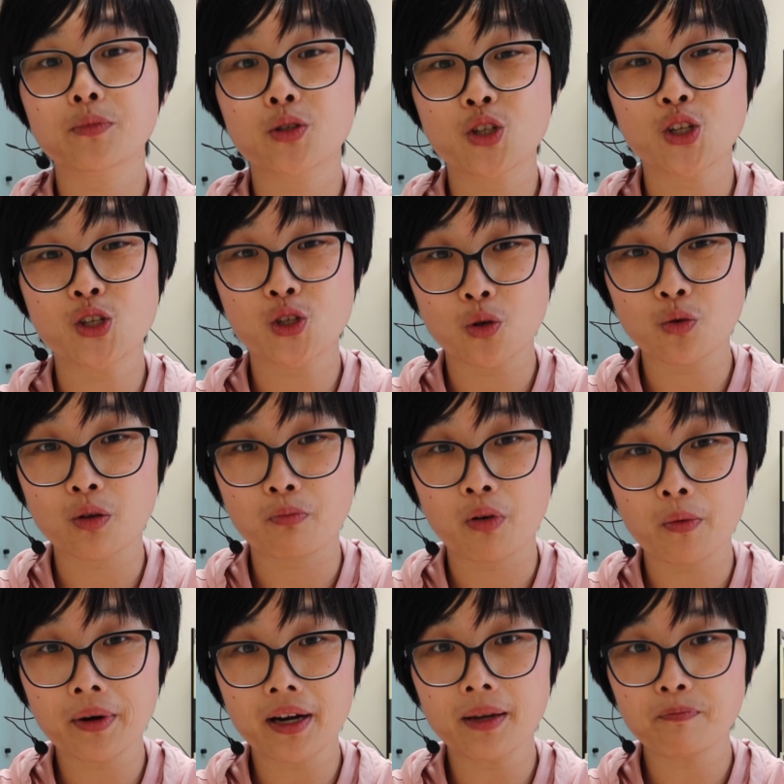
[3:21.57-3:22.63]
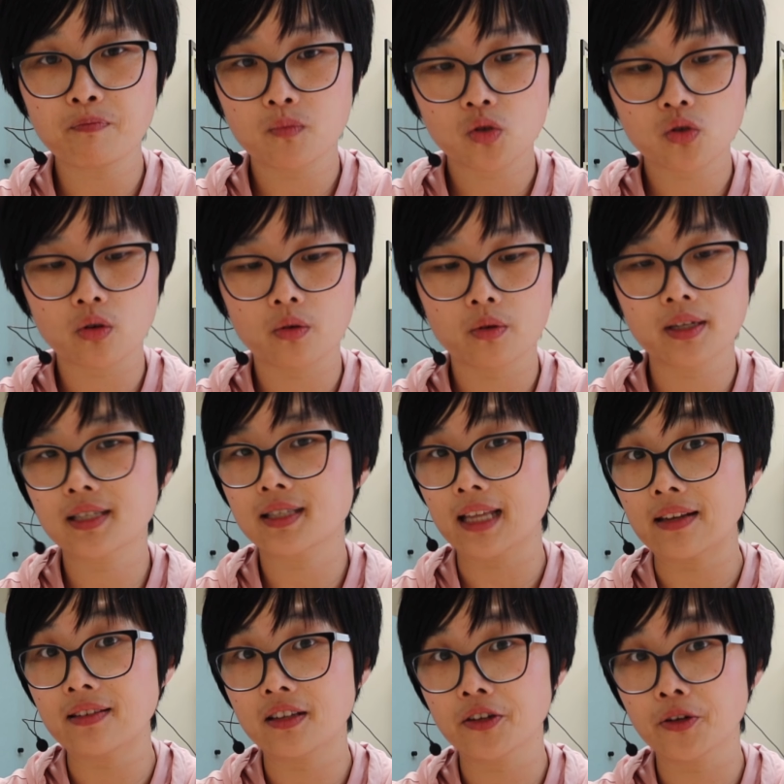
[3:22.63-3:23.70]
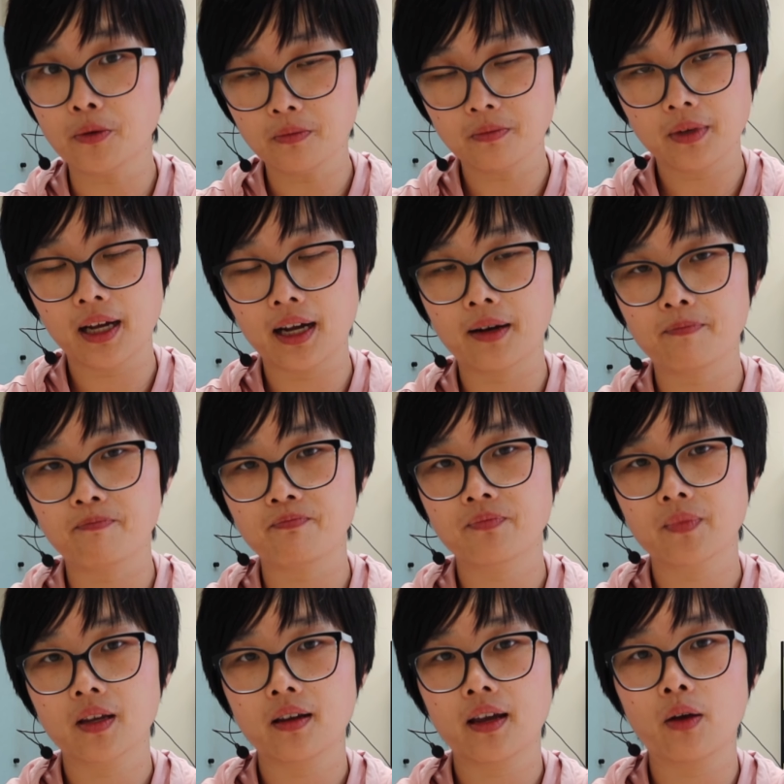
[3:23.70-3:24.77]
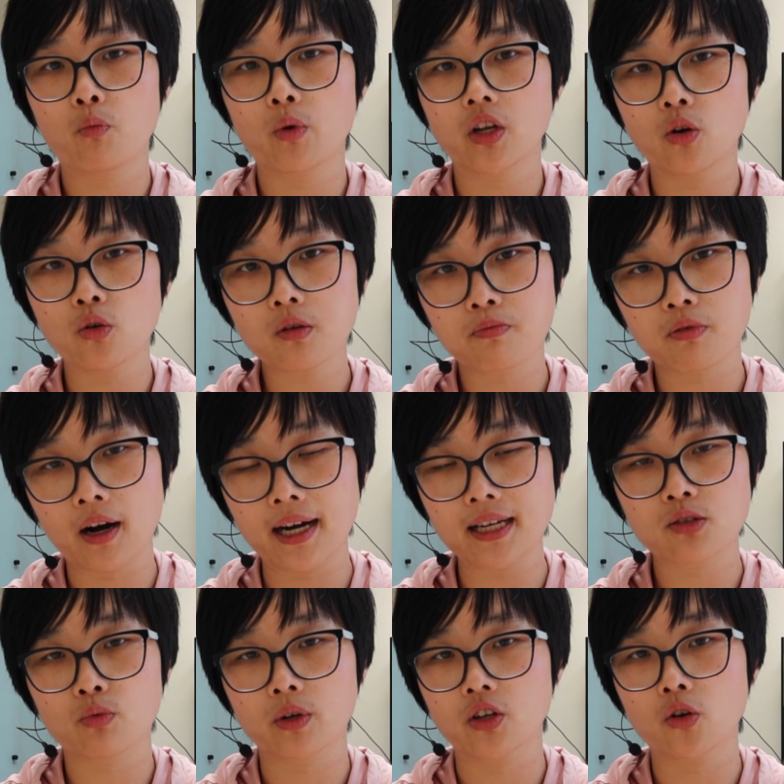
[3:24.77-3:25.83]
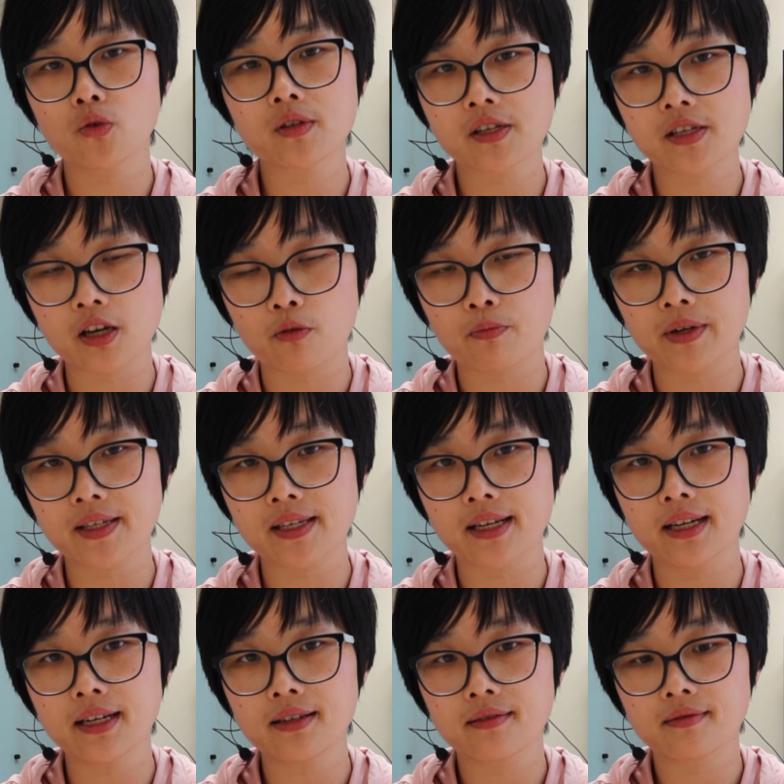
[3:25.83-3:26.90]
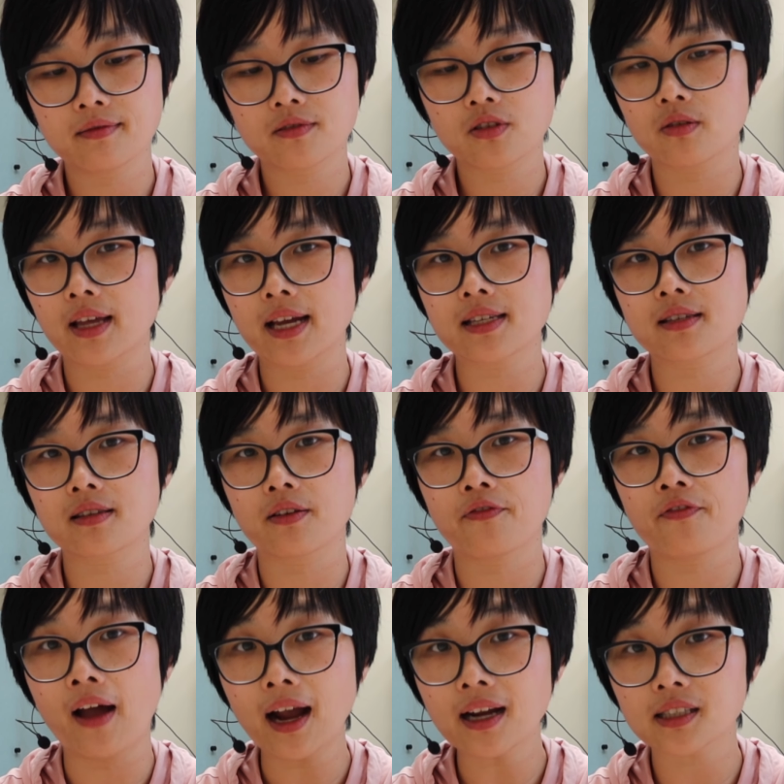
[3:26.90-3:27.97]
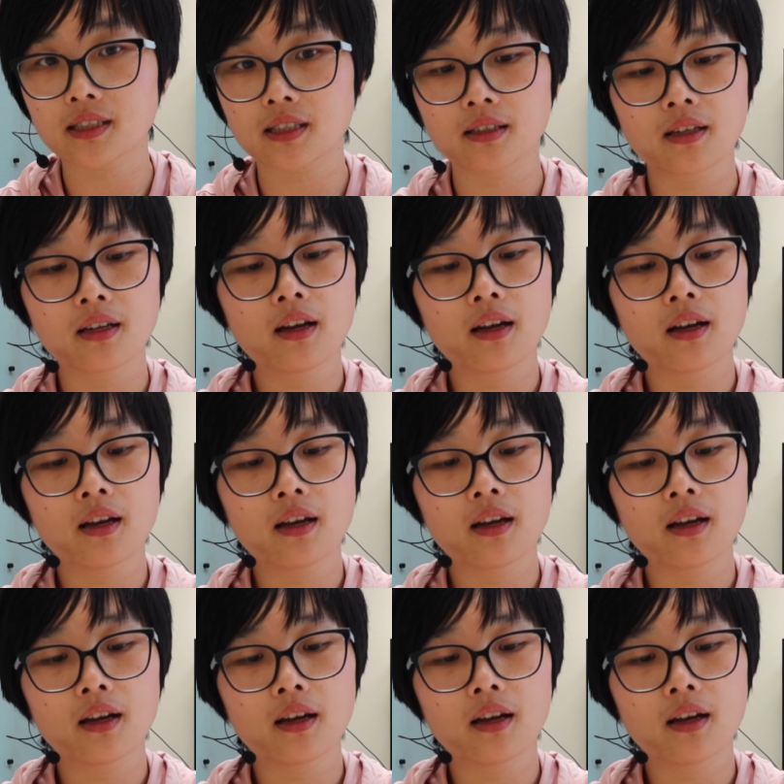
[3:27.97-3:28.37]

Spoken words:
she sold the property, so it's done deal. And we know the price, we know the sale proceed, so that's the facts.